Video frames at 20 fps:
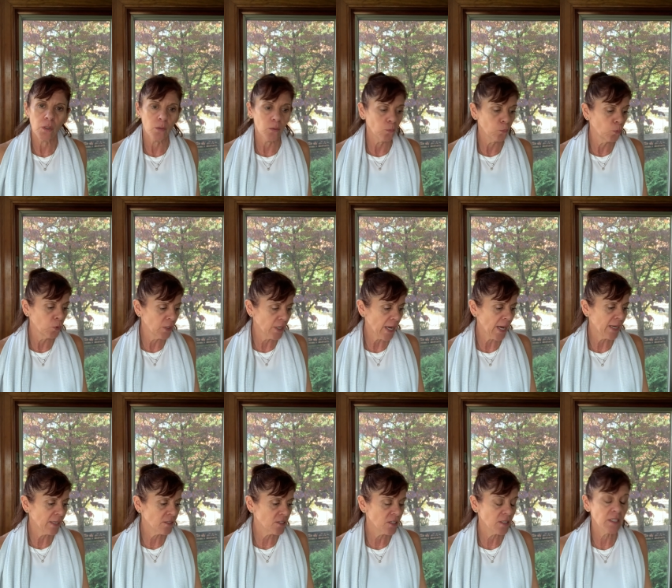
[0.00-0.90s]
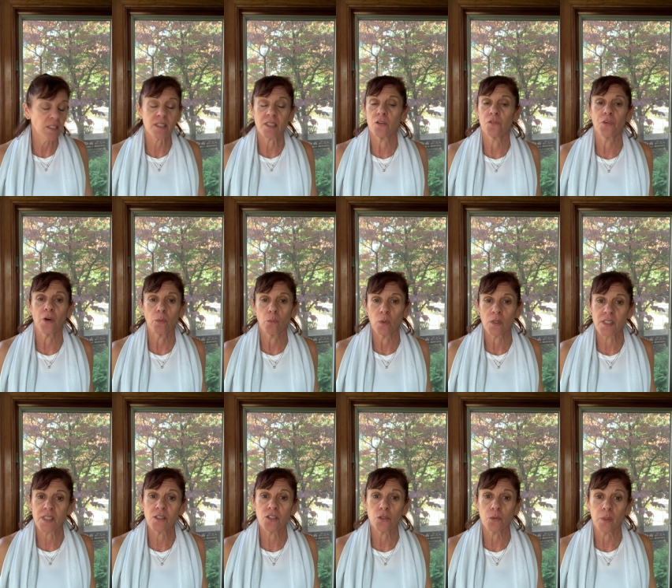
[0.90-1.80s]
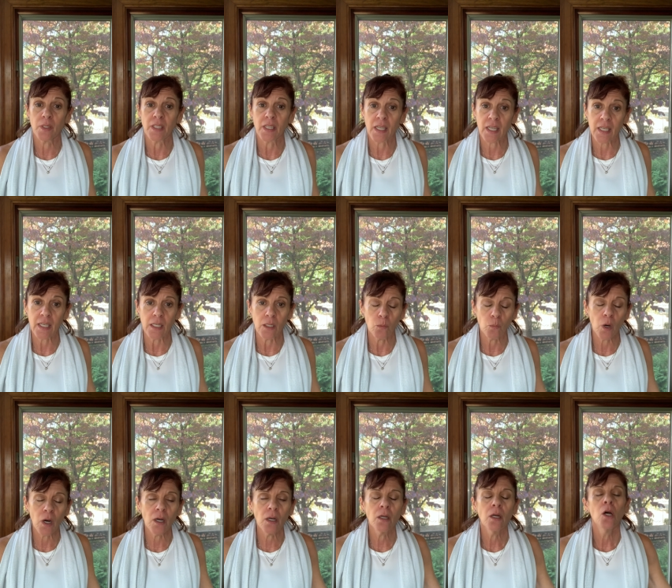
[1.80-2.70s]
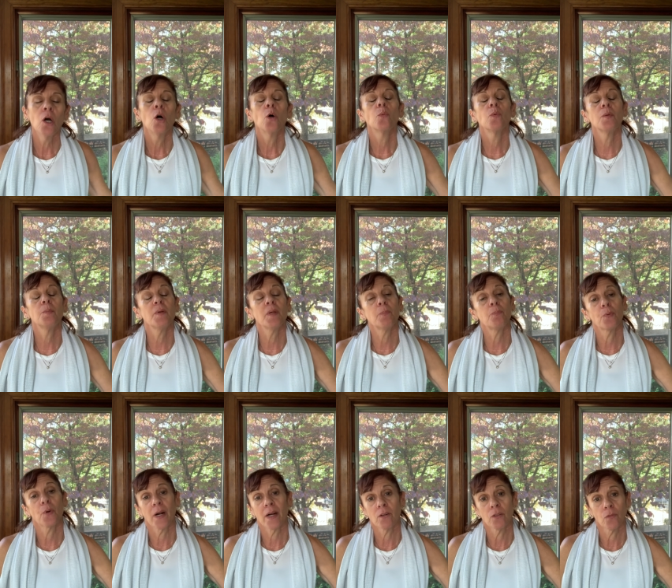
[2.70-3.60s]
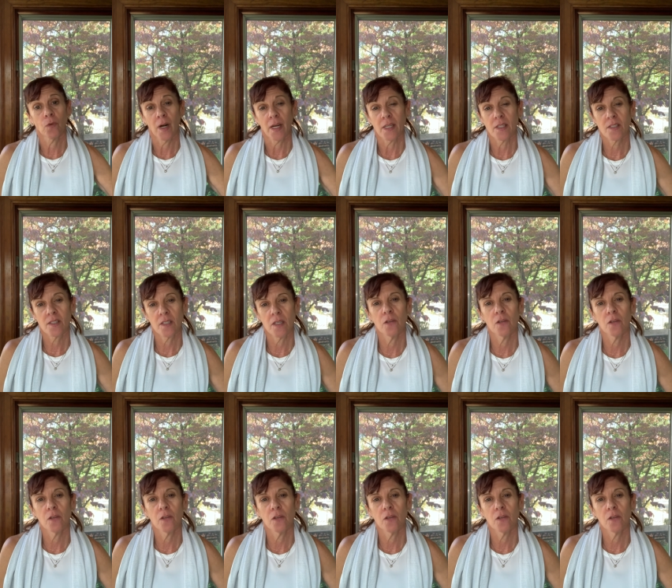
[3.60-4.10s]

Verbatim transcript: would add to this, if I wasn't doing the quinoa, would be brown rice.